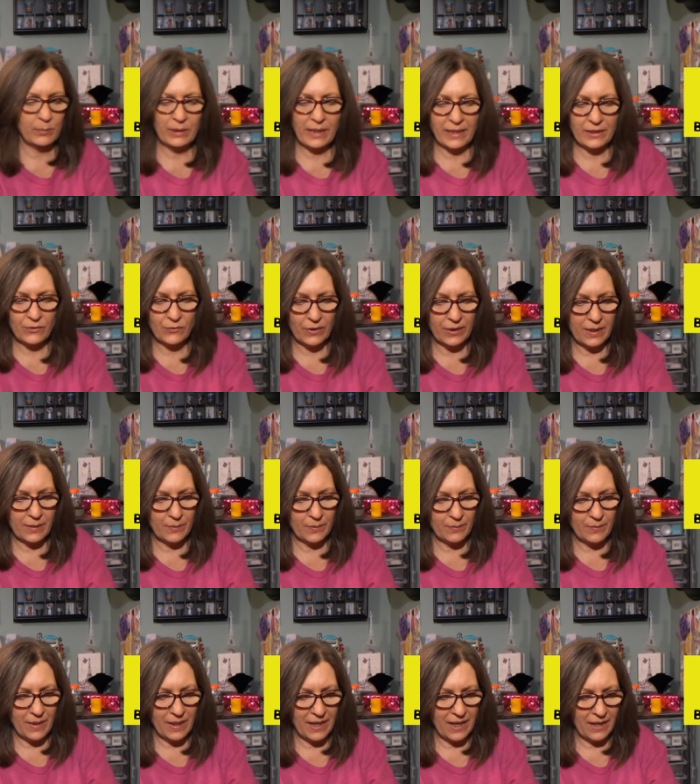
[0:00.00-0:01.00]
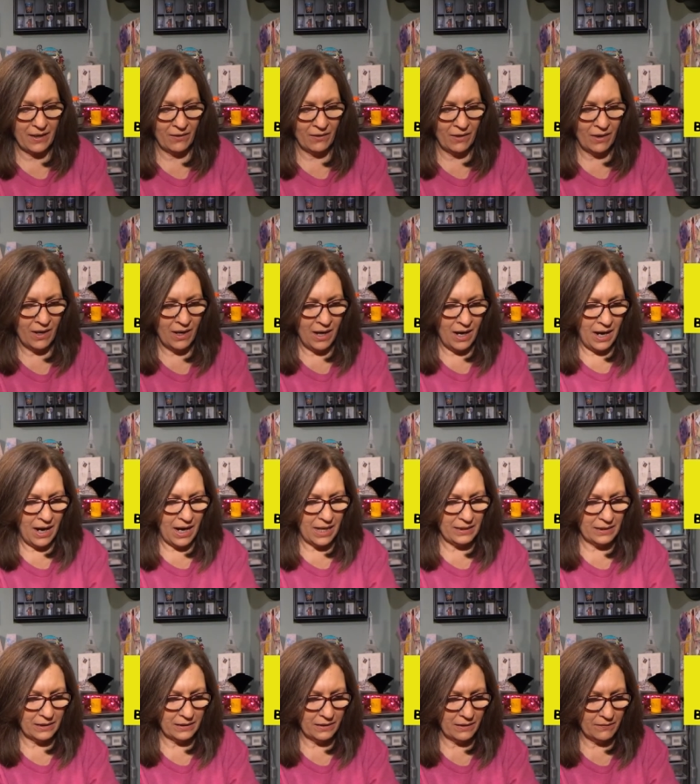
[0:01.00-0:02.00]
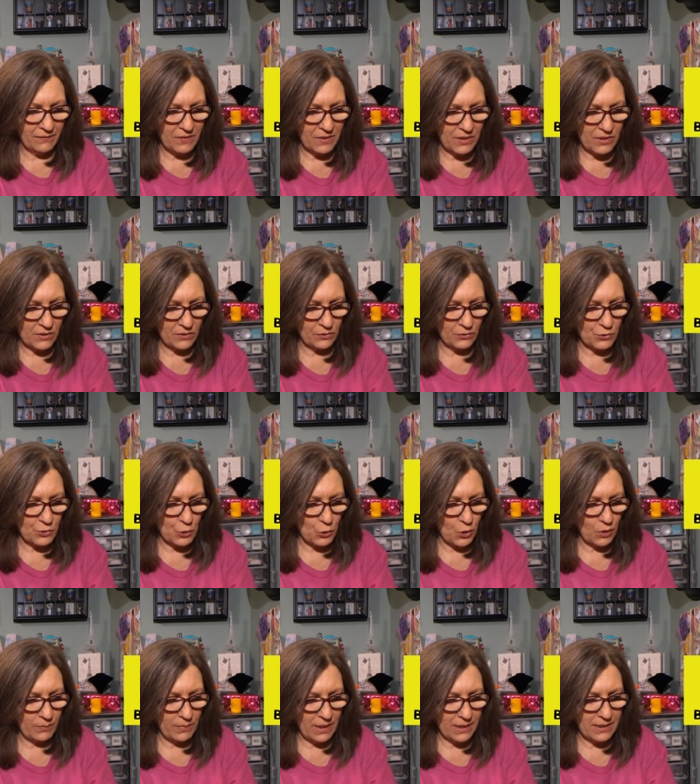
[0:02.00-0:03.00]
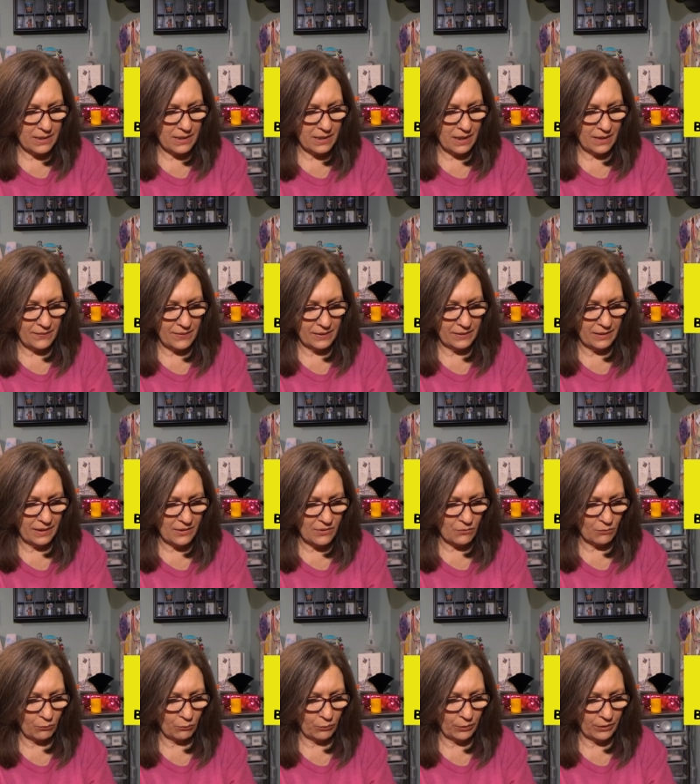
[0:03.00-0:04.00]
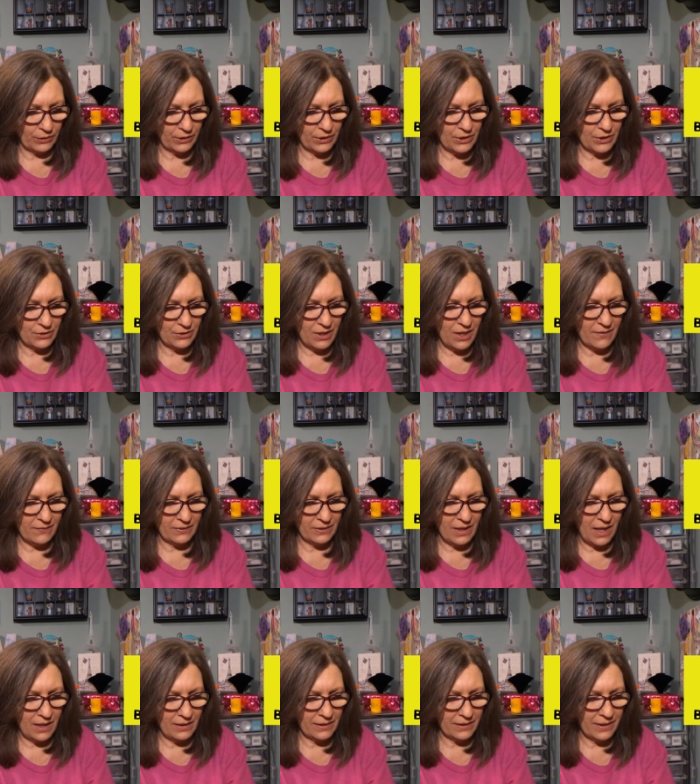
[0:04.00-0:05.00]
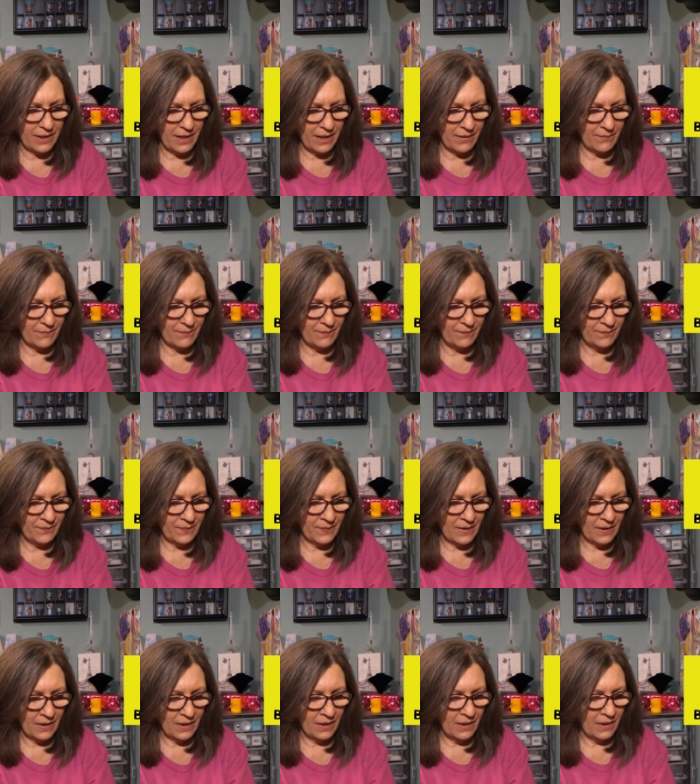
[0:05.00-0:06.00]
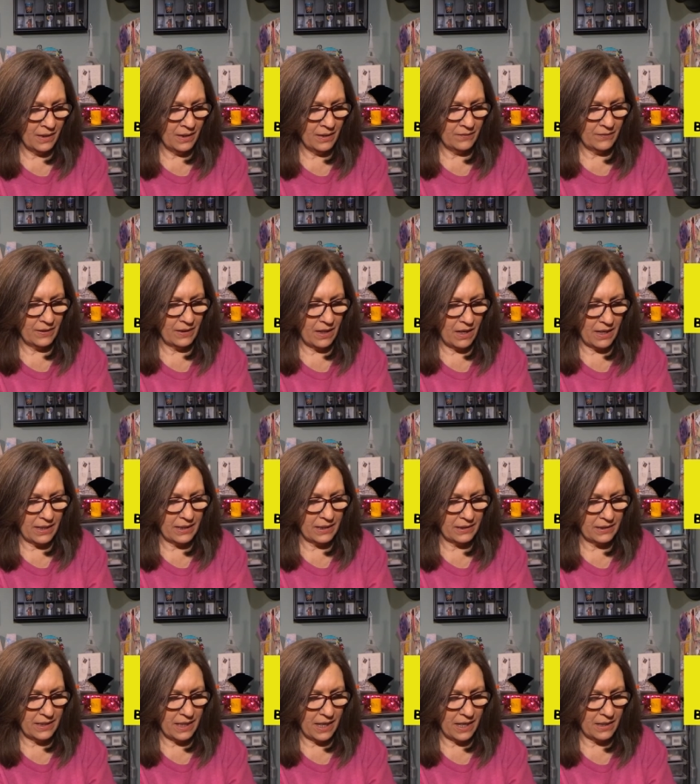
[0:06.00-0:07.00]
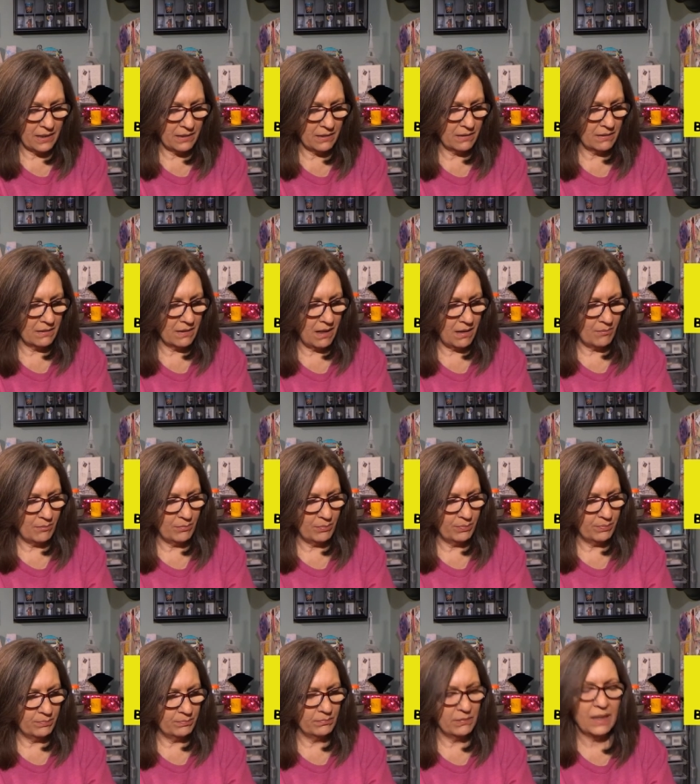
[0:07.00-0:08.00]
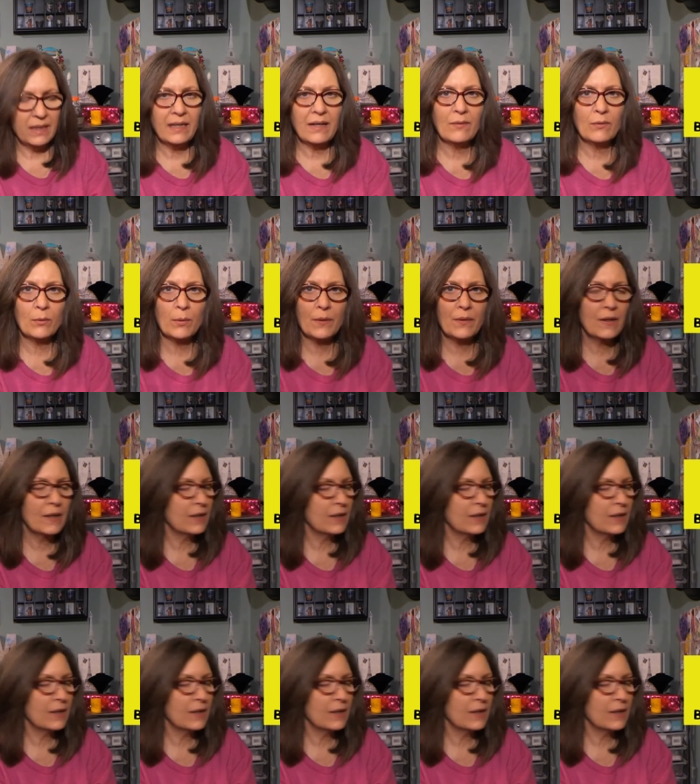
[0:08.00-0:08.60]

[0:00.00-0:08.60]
blend right in with my hair. And I love this little charm idea. I think that's really cute. I have a lot of them that I could then, um, I never would